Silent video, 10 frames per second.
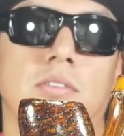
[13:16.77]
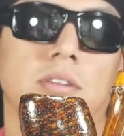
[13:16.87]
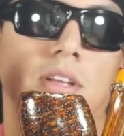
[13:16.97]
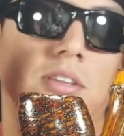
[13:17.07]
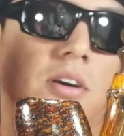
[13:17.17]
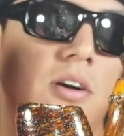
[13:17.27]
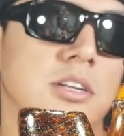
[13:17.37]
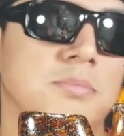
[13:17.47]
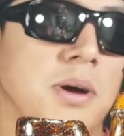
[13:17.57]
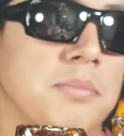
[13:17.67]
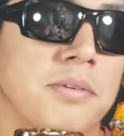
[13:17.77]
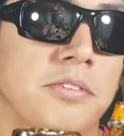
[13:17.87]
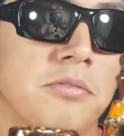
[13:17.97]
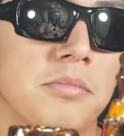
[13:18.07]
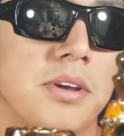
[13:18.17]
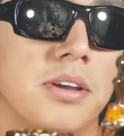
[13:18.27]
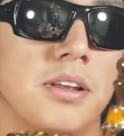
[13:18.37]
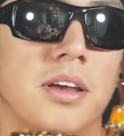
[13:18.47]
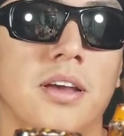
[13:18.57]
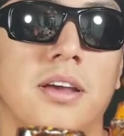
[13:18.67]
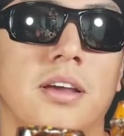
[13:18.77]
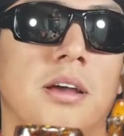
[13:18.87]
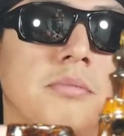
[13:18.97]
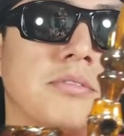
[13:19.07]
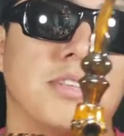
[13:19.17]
Not the hardest pipe I've ever made. I mean, it was